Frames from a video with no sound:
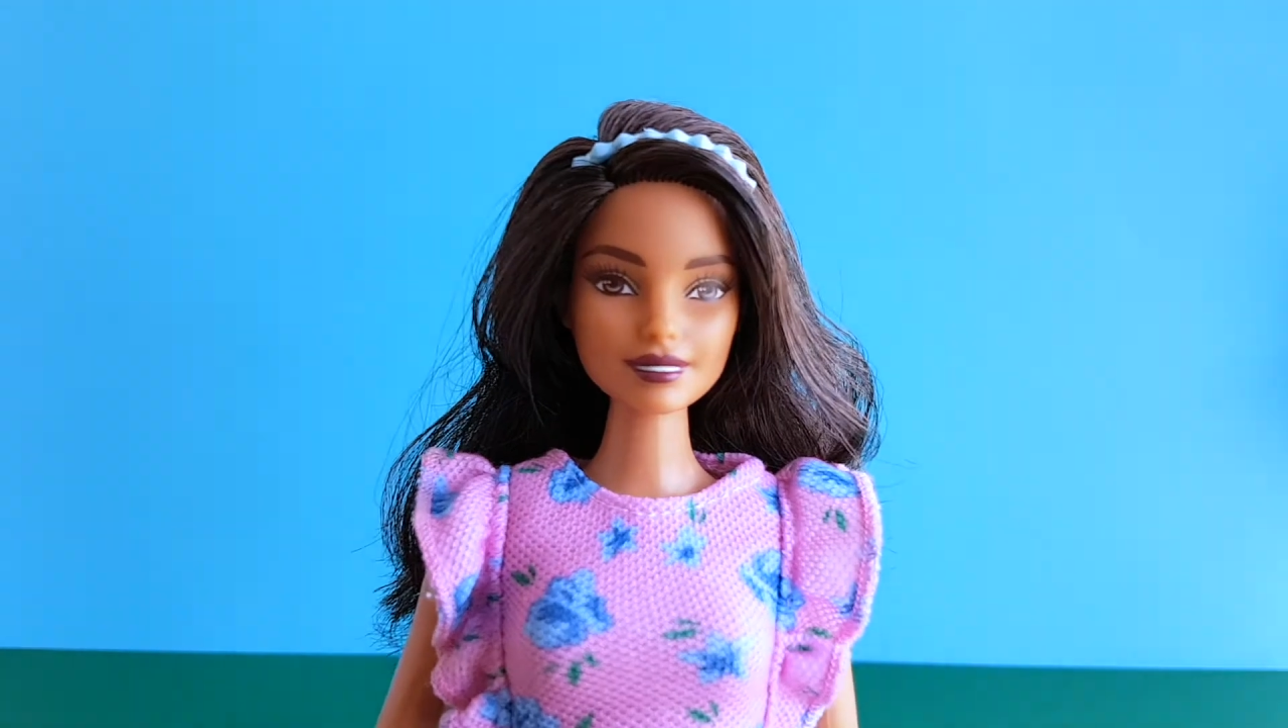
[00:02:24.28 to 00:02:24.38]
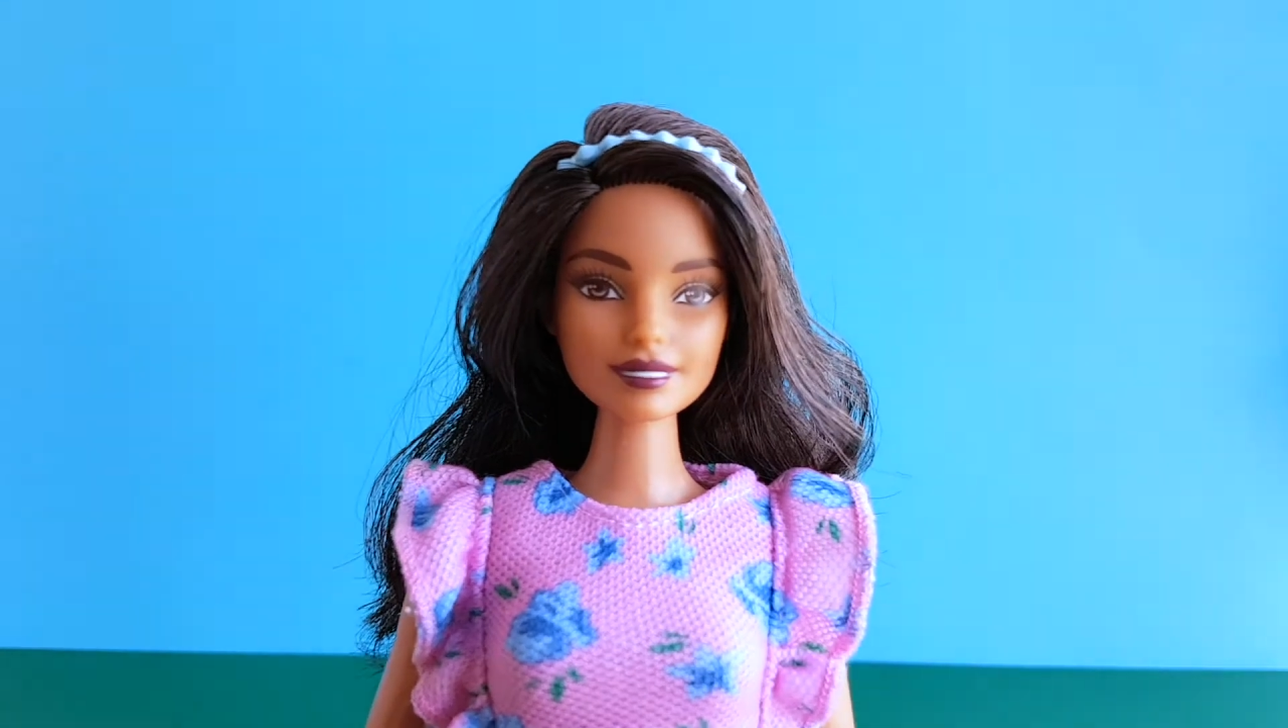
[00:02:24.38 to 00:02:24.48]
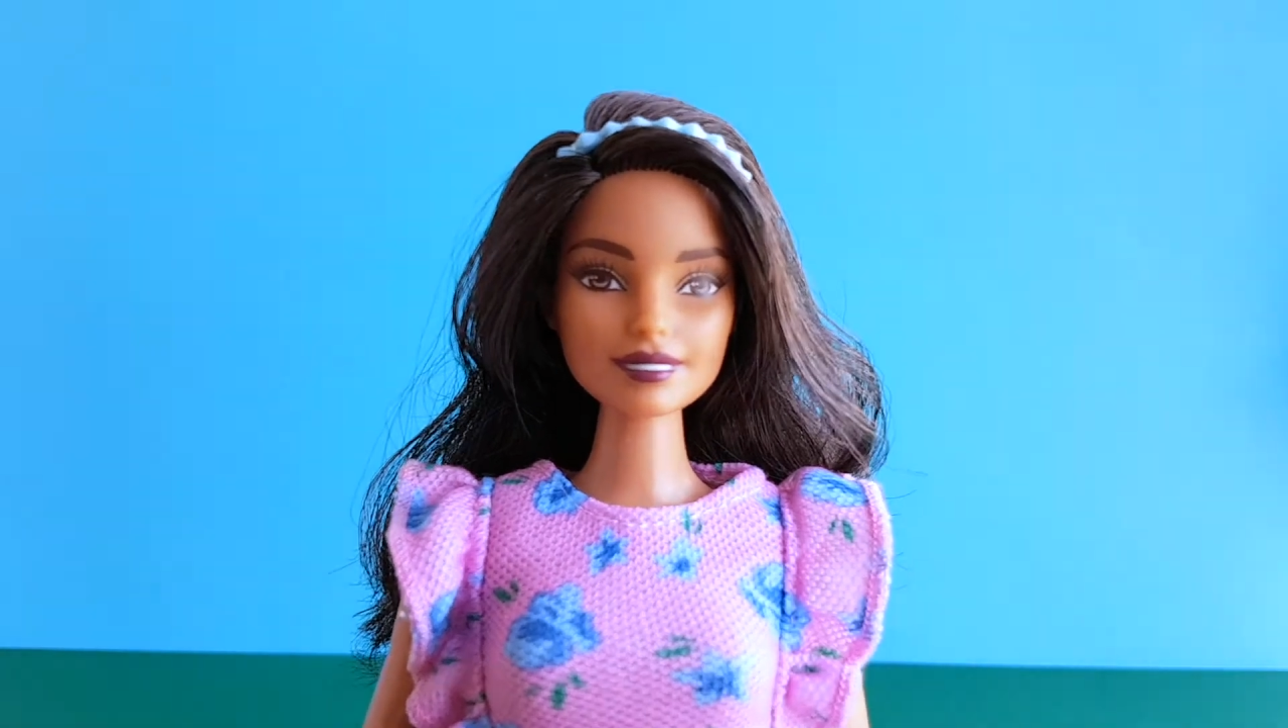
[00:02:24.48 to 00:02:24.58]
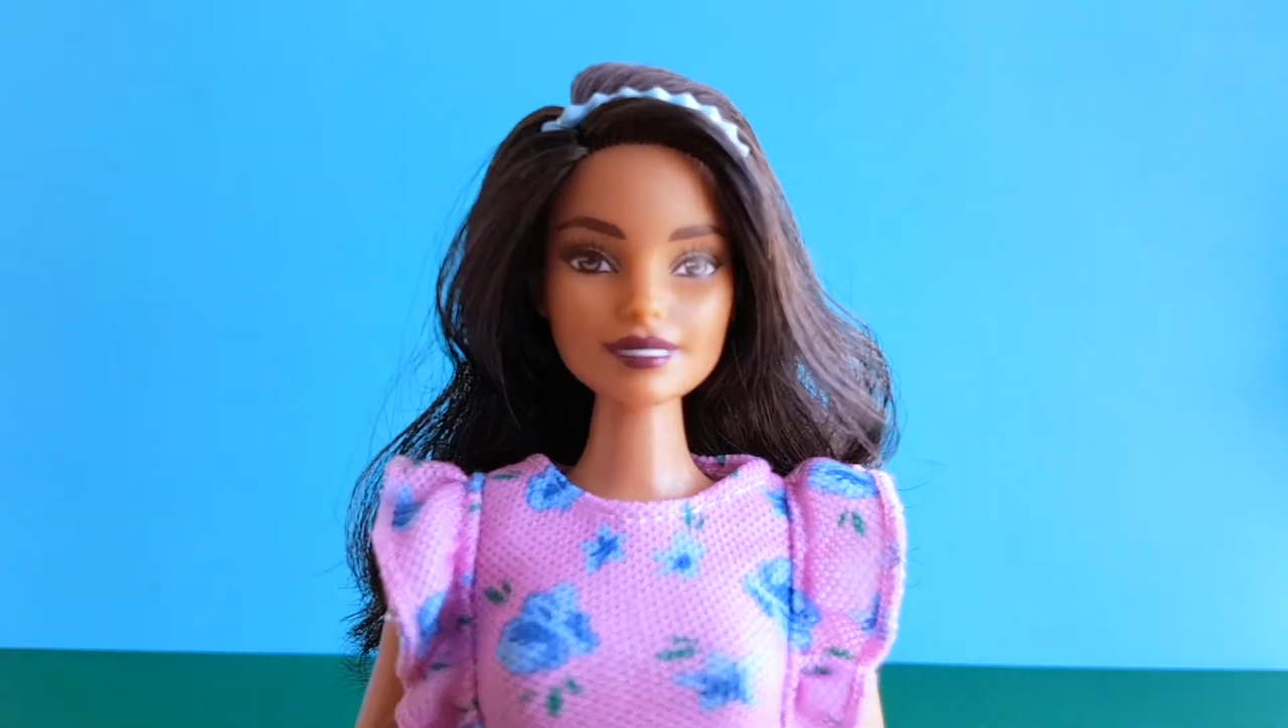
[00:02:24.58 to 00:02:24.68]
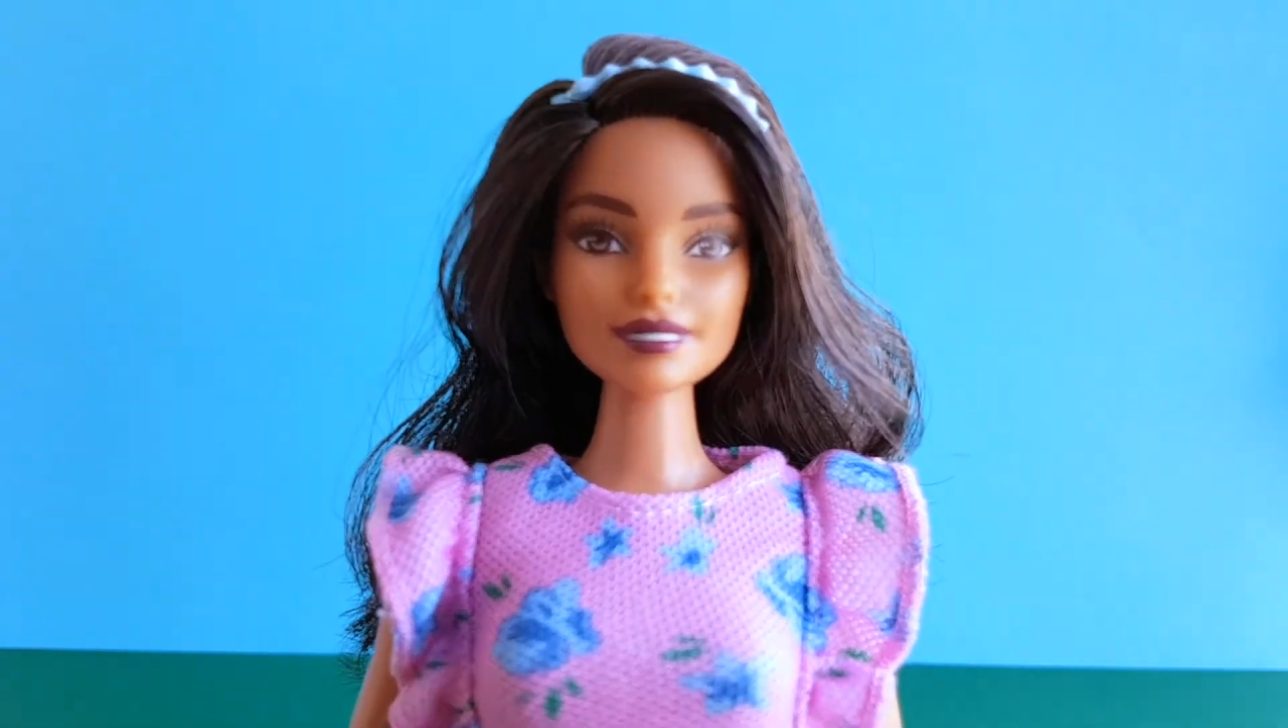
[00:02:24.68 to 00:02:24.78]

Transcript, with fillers: that she has a